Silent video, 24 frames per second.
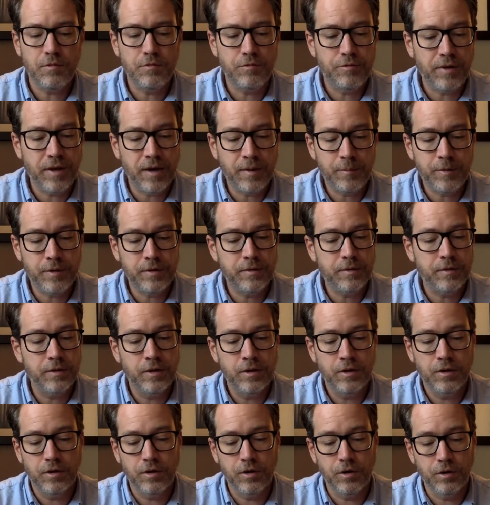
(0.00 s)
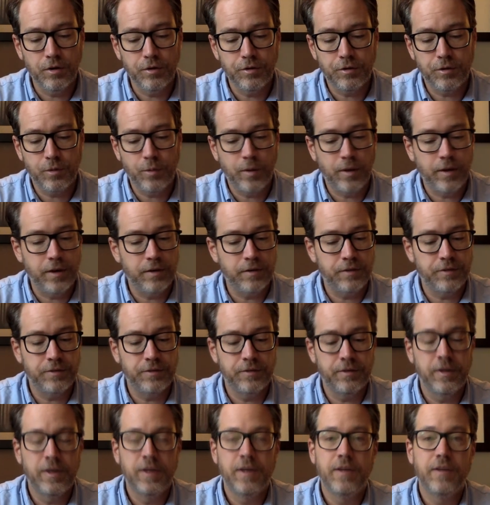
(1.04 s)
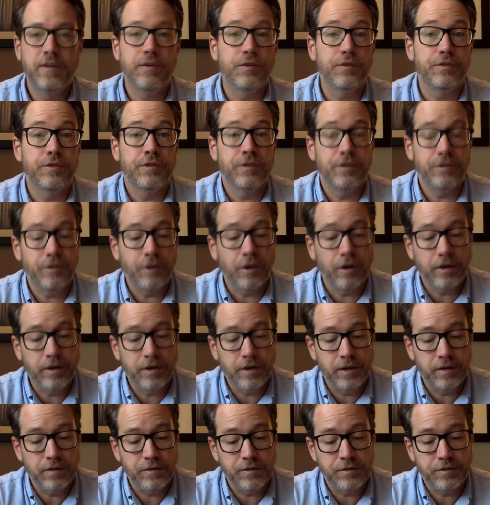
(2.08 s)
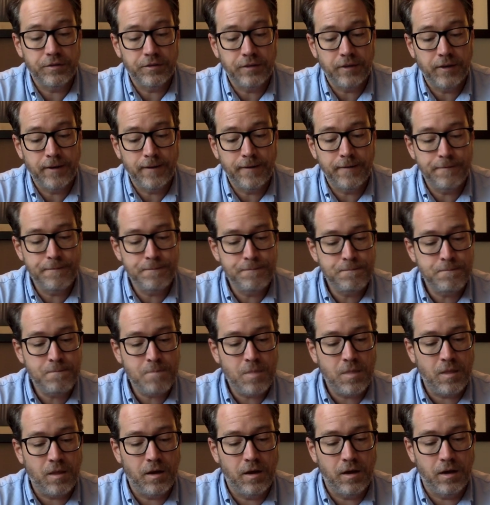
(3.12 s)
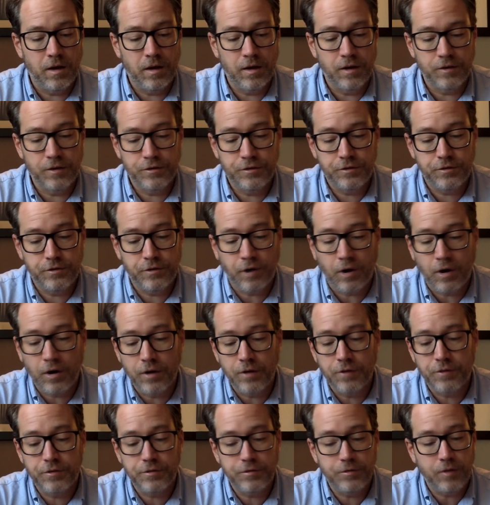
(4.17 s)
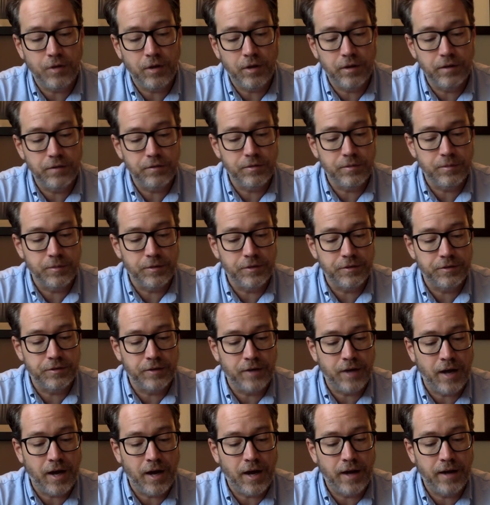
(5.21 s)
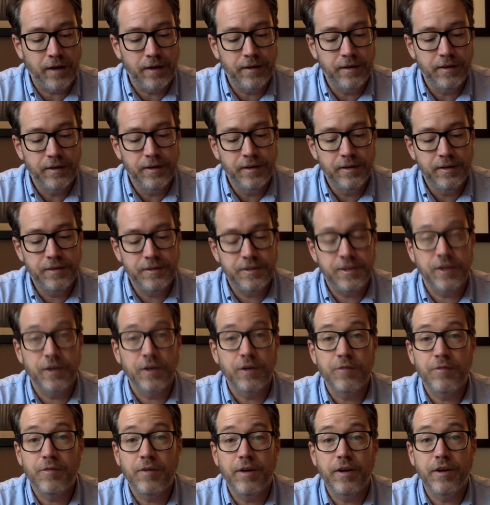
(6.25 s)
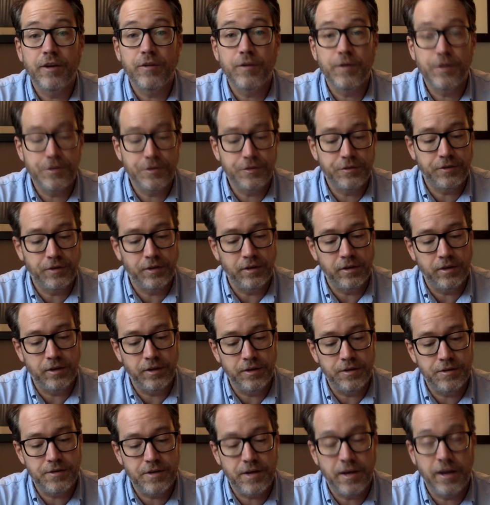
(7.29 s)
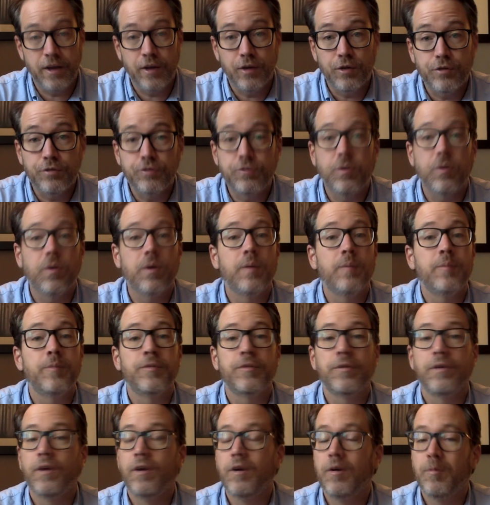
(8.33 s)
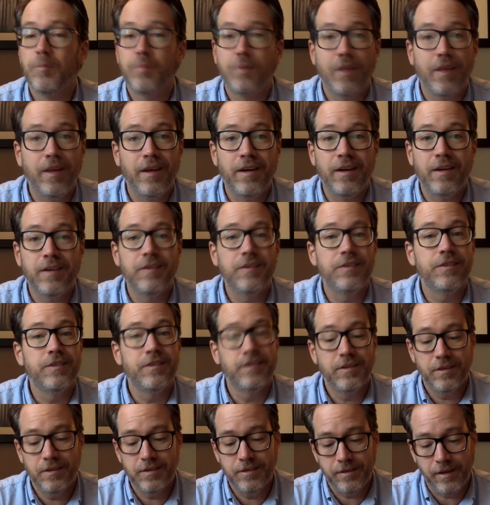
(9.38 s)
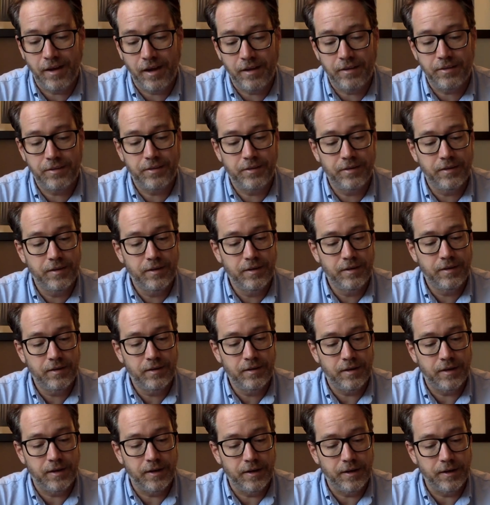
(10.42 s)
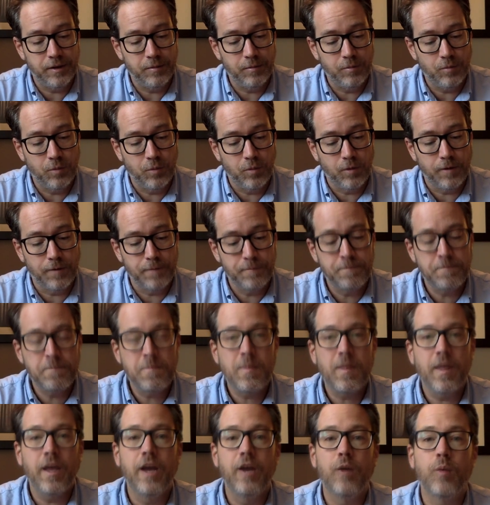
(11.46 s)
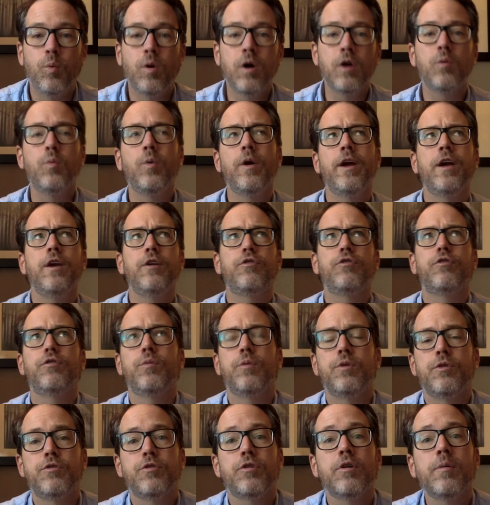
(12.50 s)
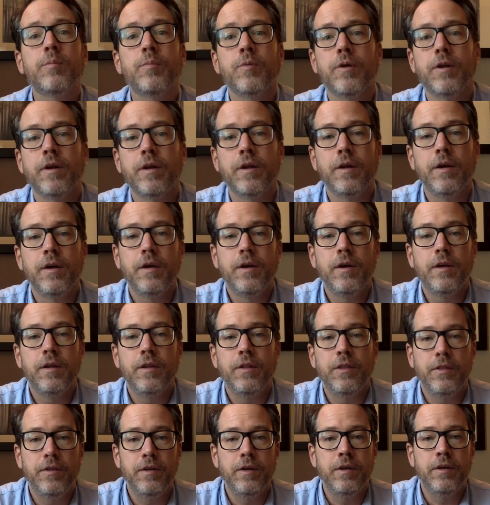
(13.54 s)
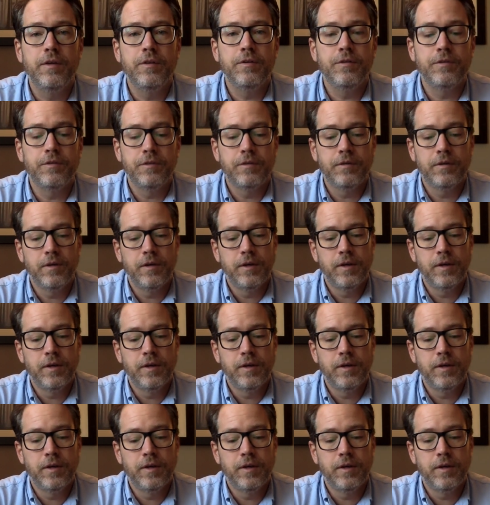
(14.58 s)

famine, earthquakes, there's darkening of the sun, uh, stars falling from the sky, terrifying creatures unleashed, hailstorms, plagues, death, uh, and more. And one way to interpret these